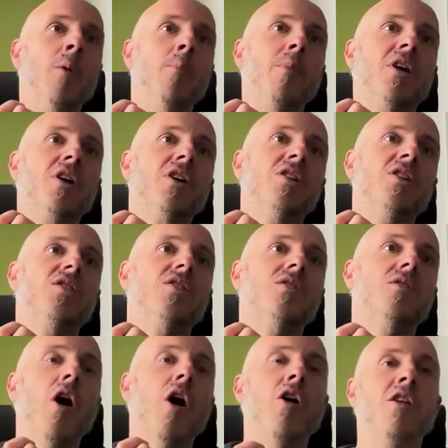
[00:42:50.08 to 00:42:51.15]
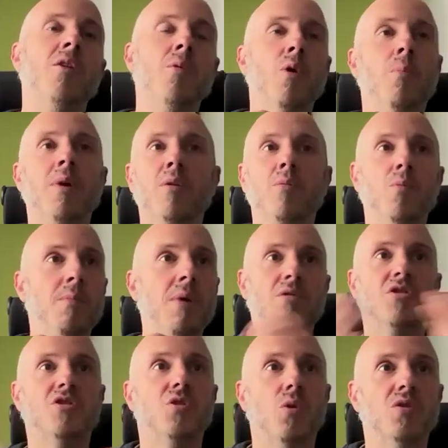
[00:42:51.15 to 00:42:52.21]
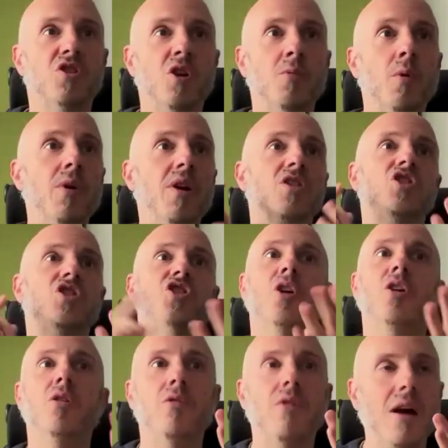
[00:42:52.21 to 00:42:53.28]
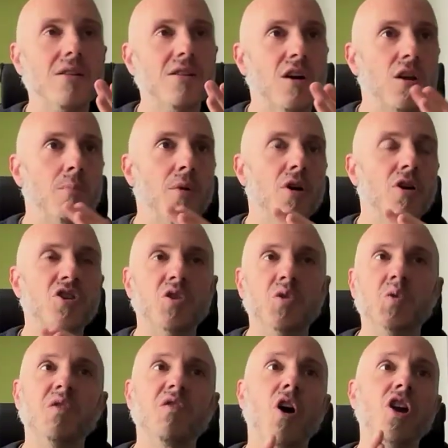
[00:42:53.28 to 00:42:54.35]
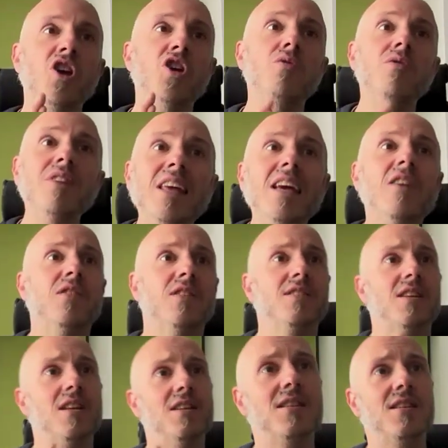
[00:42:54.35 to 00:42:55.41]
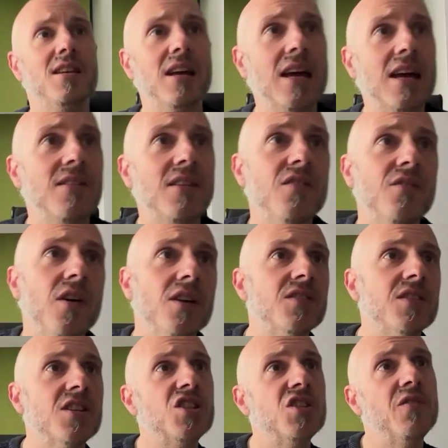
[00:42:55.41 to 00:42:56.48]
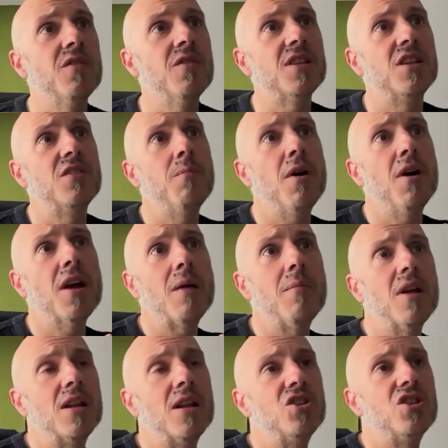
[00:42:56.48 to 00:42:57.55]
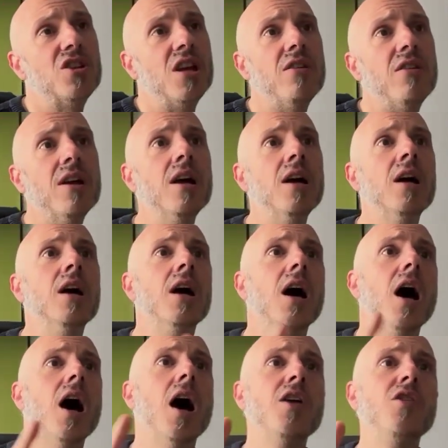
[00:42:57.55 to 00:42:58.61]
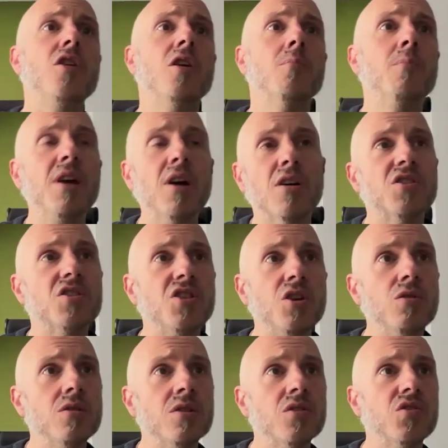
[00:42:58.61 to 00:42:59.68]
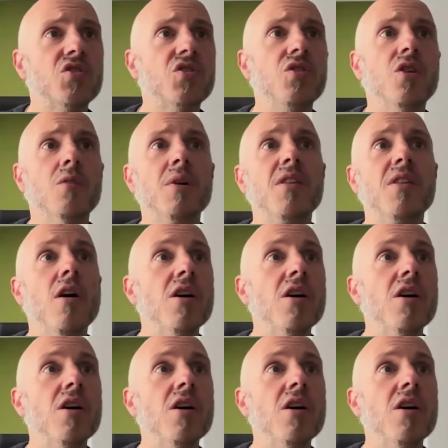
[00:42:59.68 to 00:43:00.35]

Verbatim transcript: because not only will we we'll be able to talk to you, but we can show you around our laboratories. We've got a unique facility in the Advanced Centre for Biochemical Engineering. Uh, you can meet our students, you can meet the